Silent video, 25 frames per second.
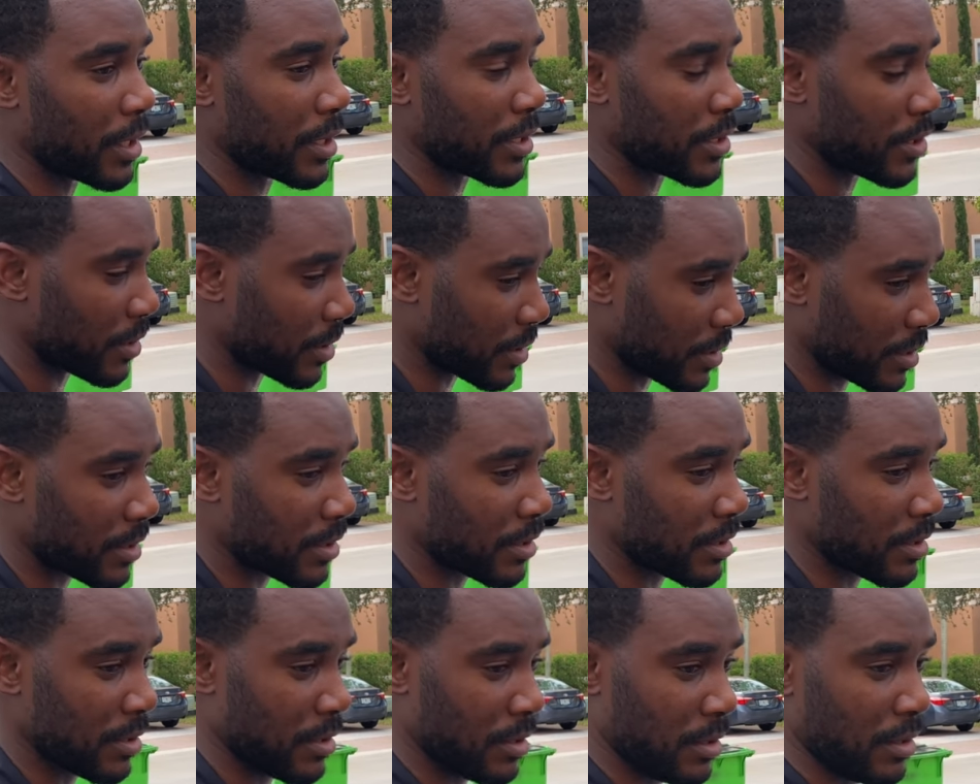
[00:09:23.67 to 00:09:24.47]
It's
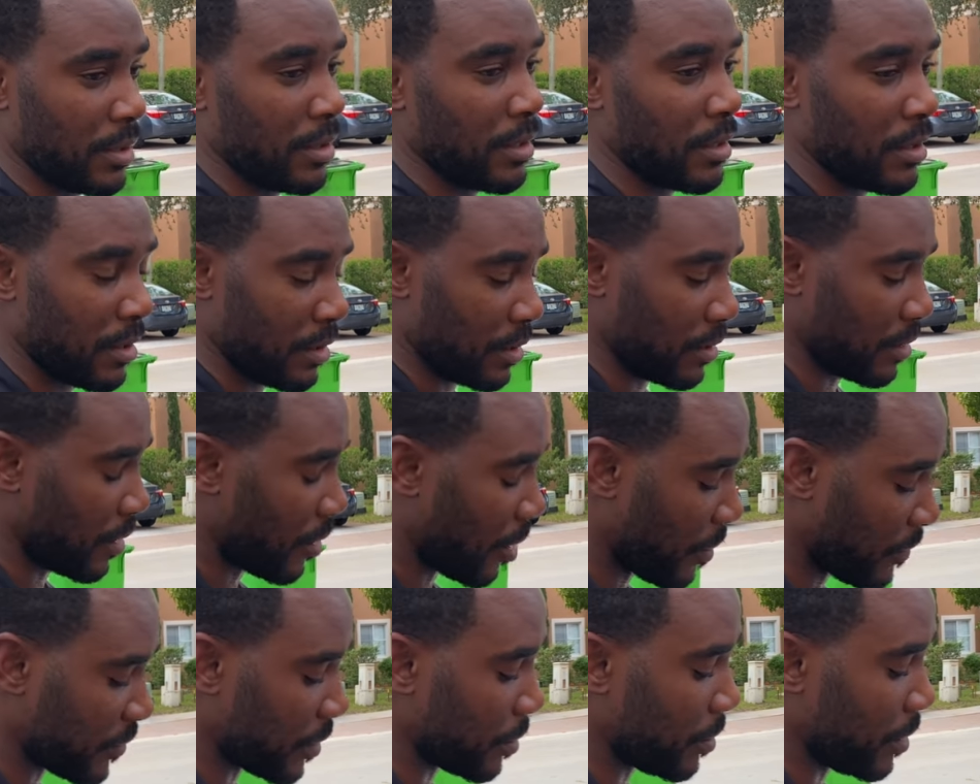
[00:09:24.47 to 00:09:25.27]
just yeah
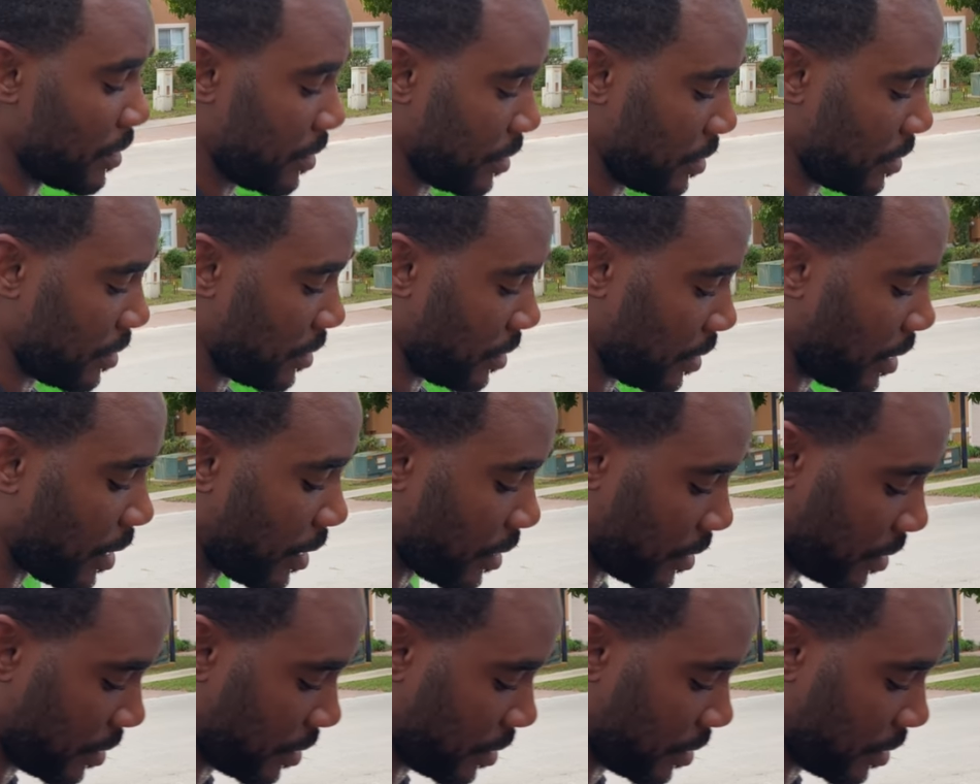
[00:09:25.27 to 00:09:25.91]
comfortable. Yeah.